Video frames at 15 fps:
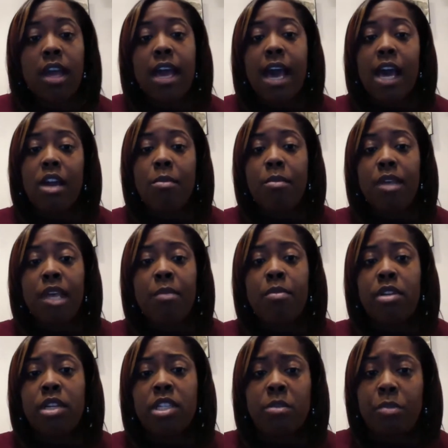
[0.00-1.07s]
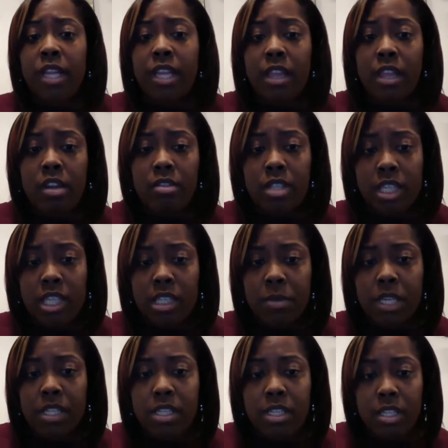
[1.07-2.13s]
how to be able to split those
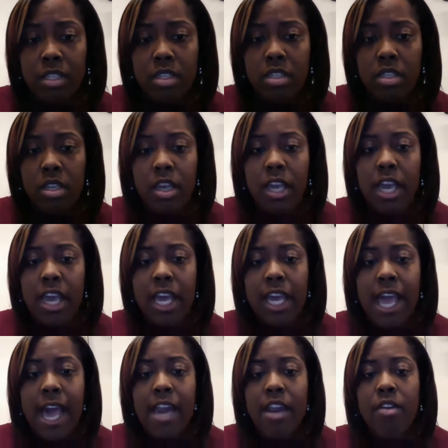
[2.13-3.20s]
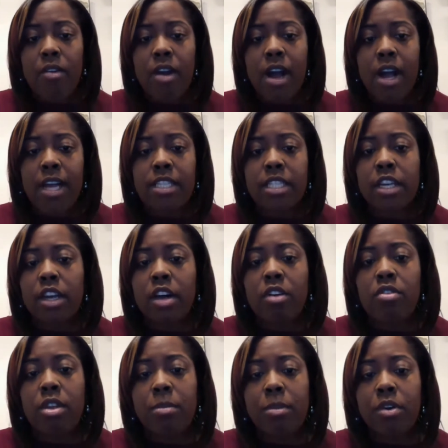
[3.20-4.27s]
expenses and categorize and
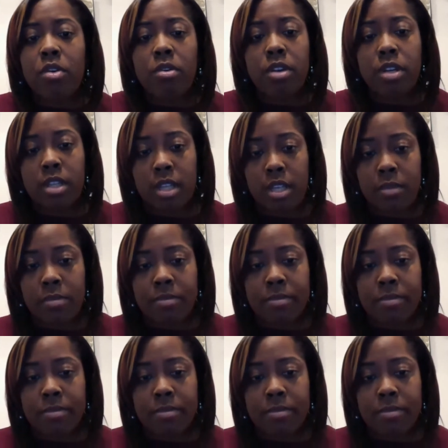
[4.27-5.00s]
code them accordingly.